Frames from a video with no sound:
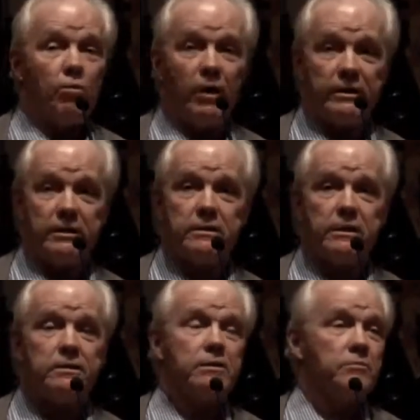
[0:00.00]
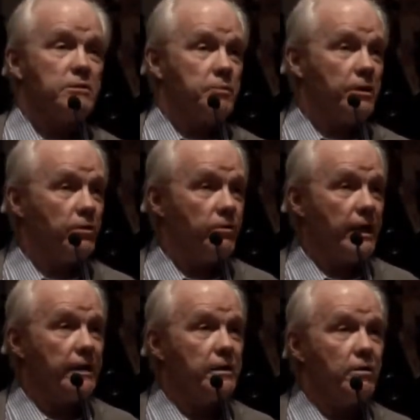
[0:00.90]
when the system has been
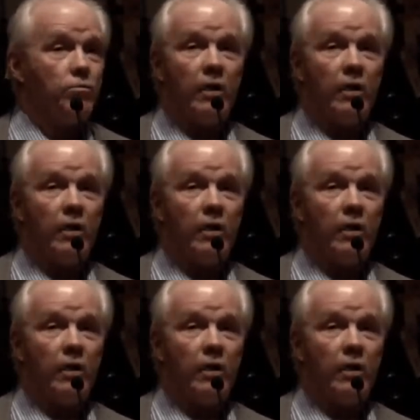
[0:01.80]
created